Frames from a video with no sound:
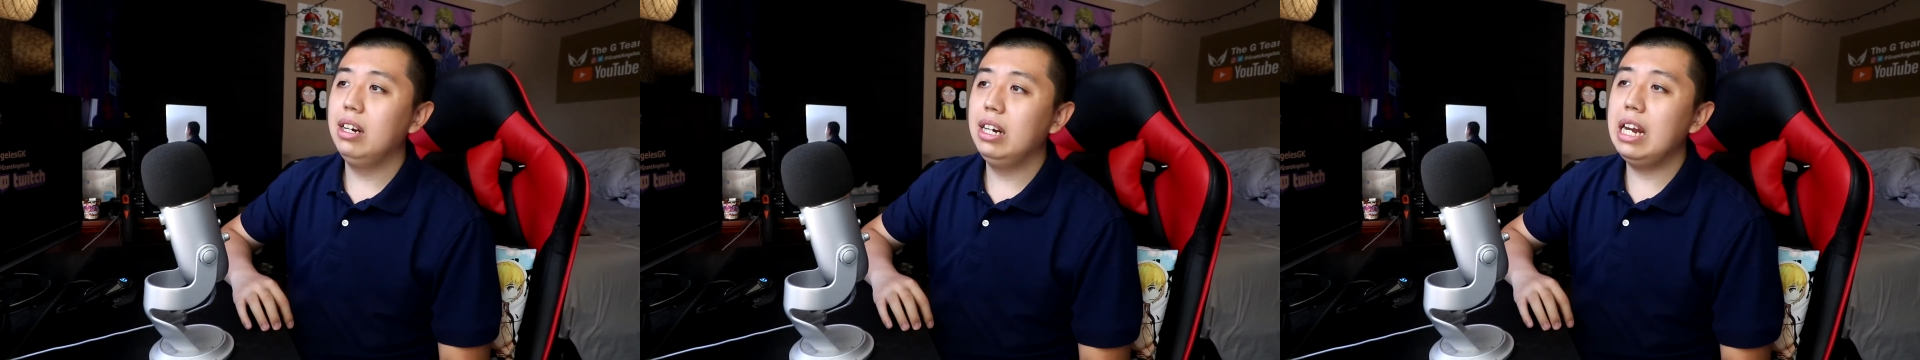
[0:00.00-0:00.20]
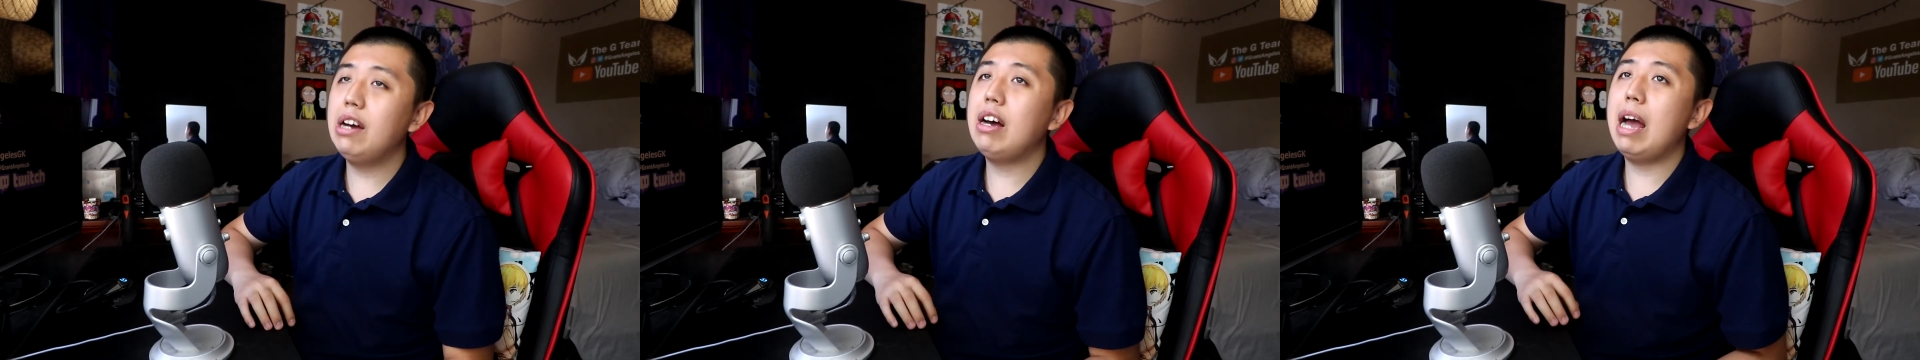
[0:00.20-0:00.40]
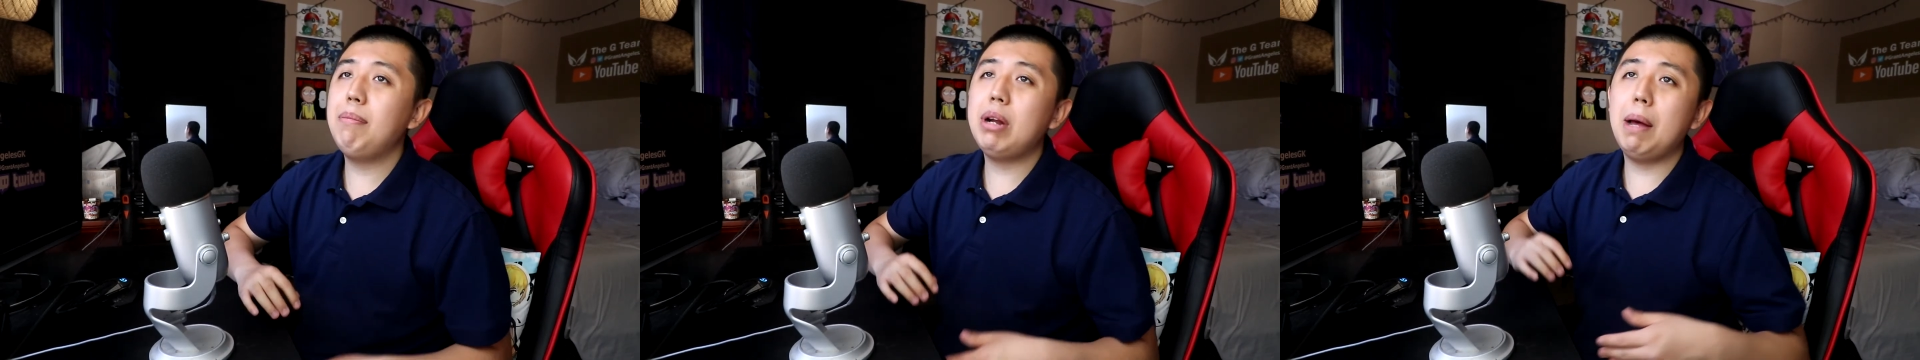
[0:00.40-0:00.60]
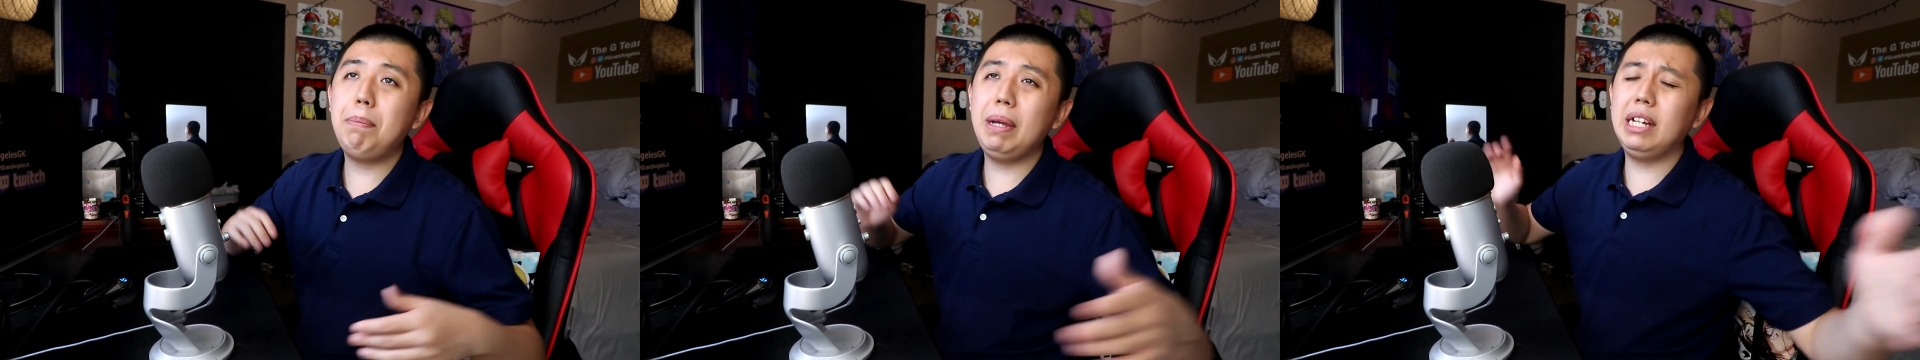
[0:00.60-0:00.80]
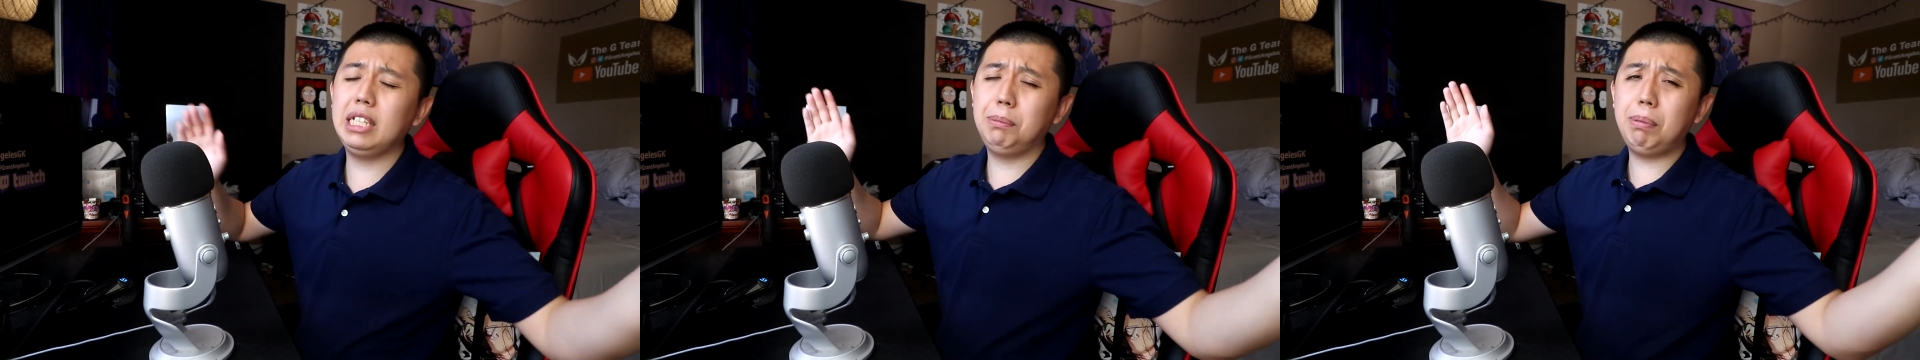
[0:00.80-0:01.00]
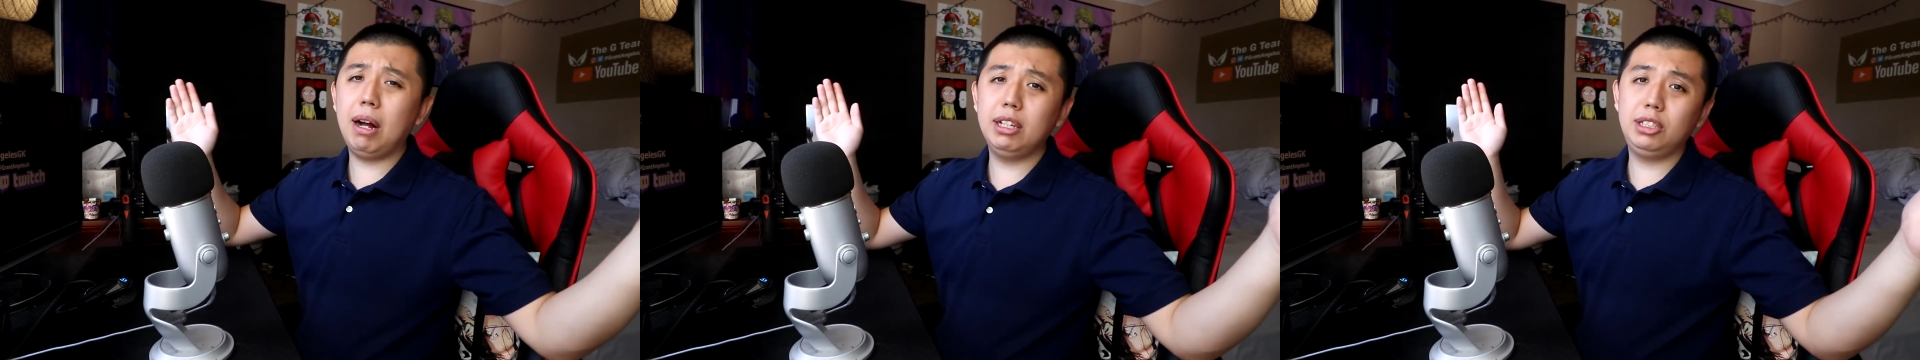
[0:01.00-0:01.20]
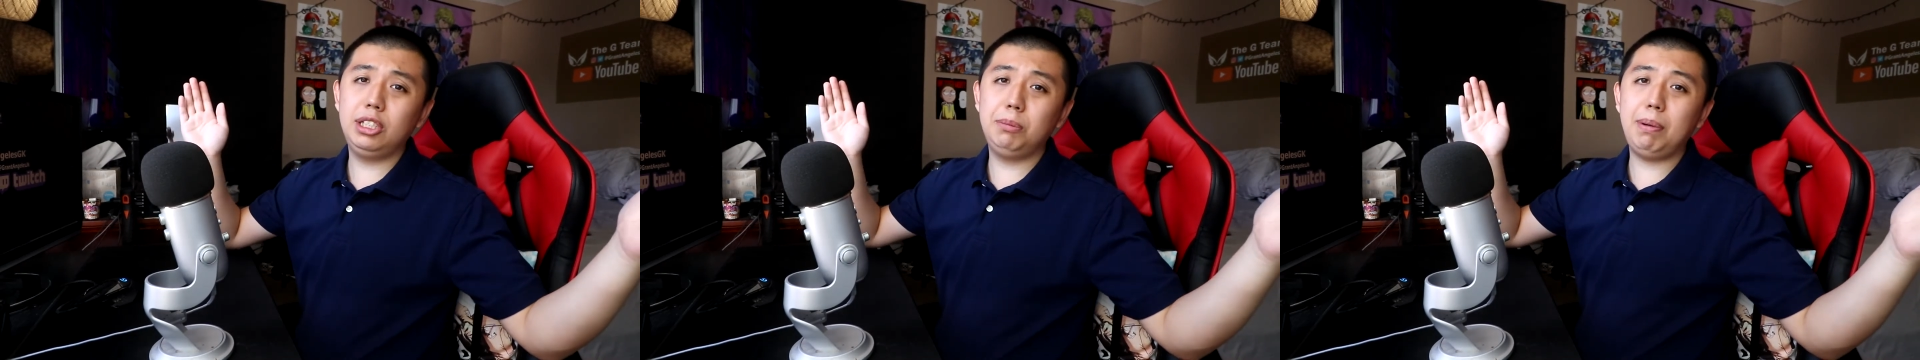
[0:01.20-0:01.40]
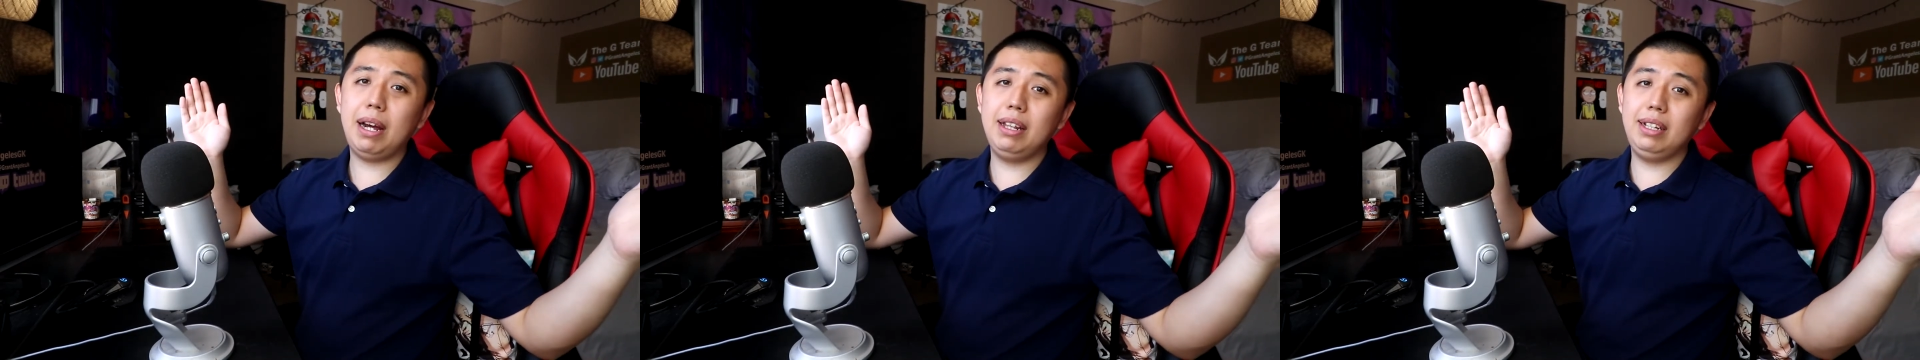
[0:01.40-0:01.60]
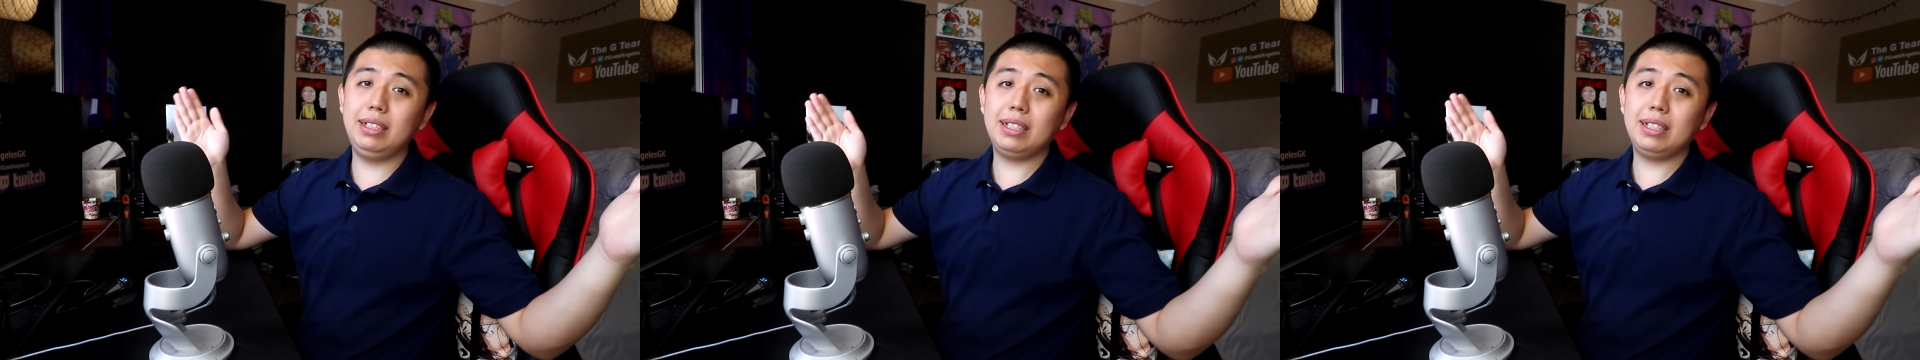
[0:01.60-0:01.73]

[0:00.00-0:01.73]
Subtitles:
Now, I'm not being sponsored by these